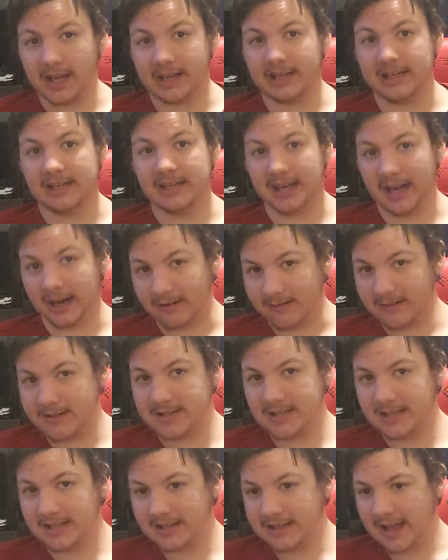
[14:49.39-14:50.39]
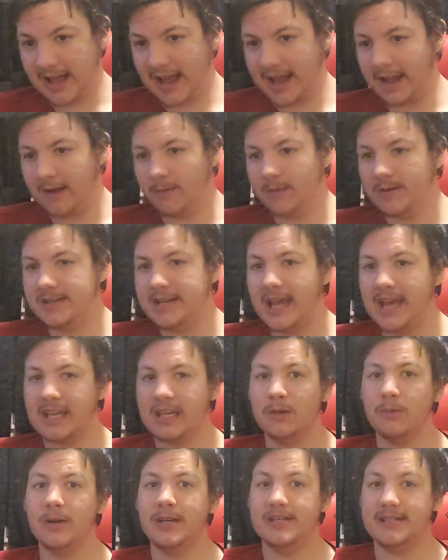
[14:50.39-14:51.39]
I can guarantee you that. It would take
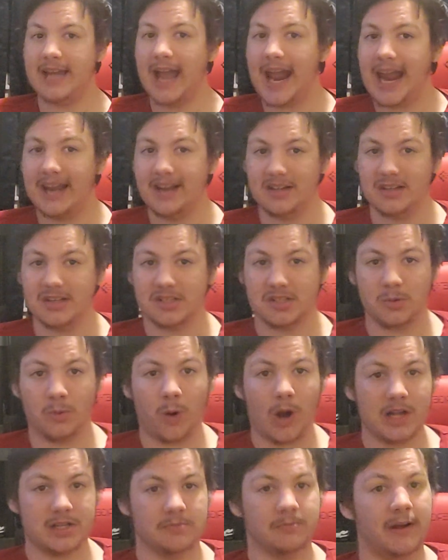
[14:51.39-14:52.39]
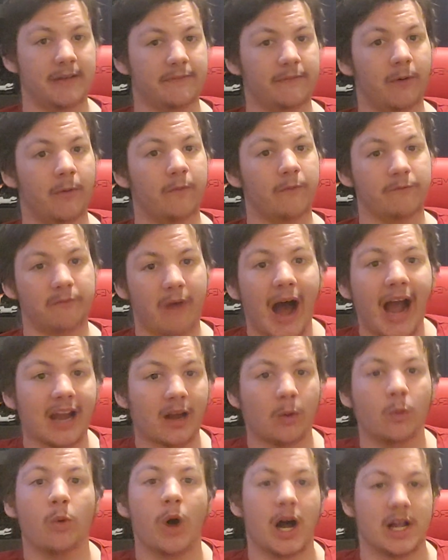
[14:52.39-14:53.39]
you a day just to watch my full
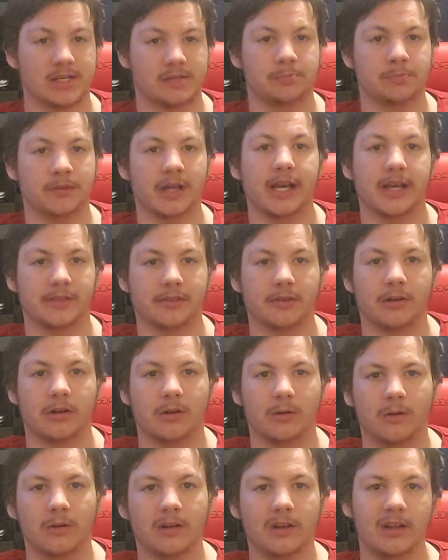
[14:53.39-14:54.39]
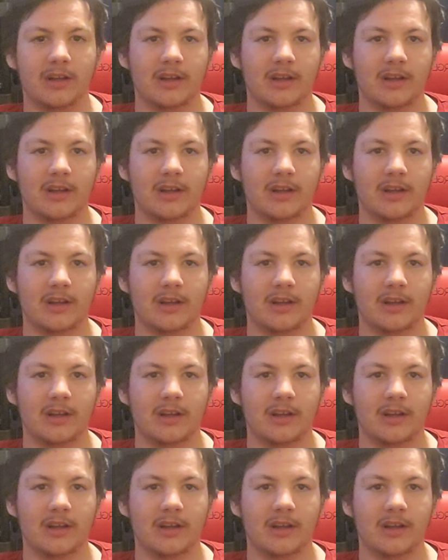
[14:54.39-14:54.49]
Firewatch playthrough.